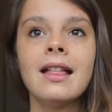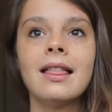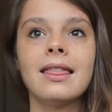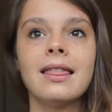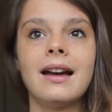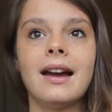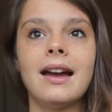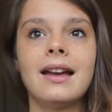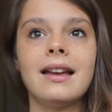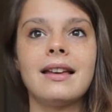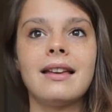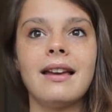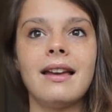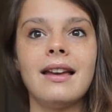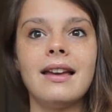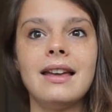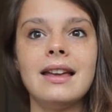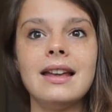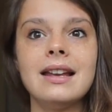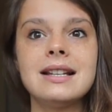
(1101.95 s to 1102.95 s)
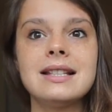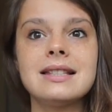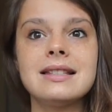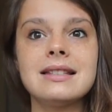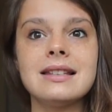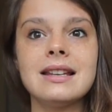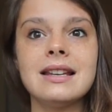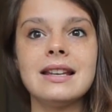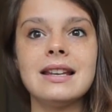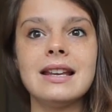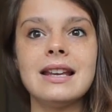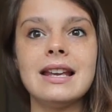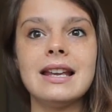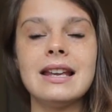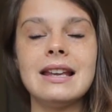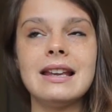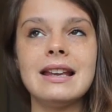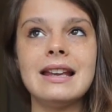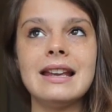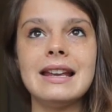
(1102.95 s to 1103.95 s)
Like, it's
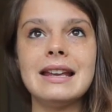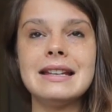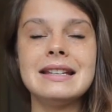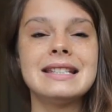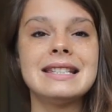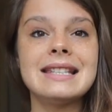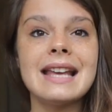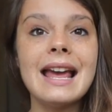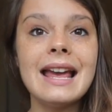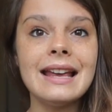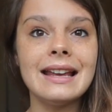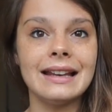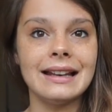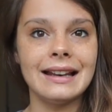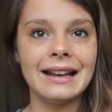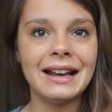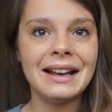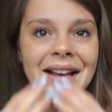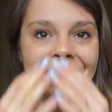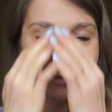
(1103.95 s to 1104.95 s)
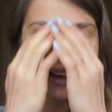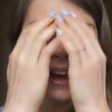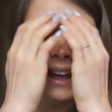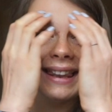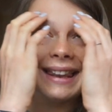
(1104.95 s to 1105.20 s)
insane.